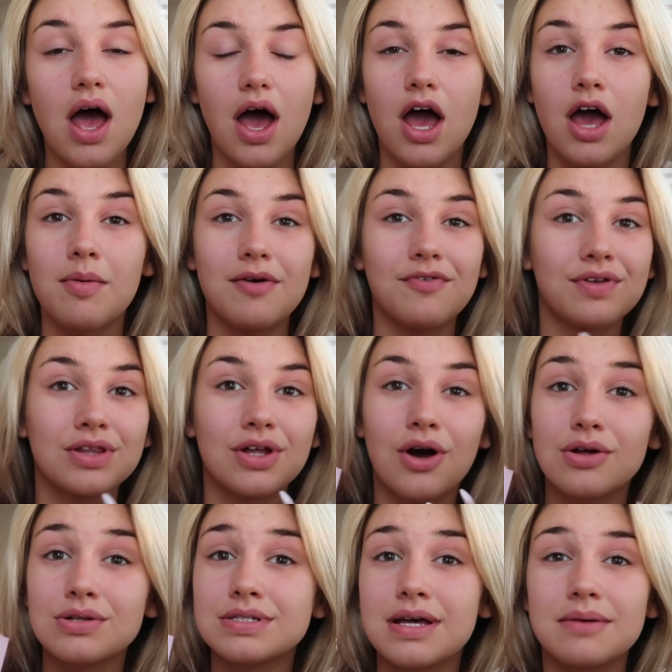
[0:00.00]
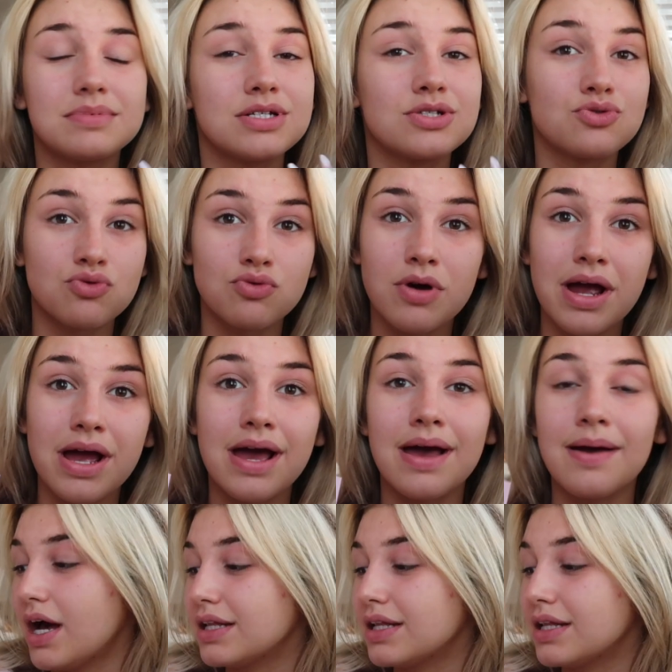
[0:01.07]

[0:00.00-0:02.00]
I think the concept is great.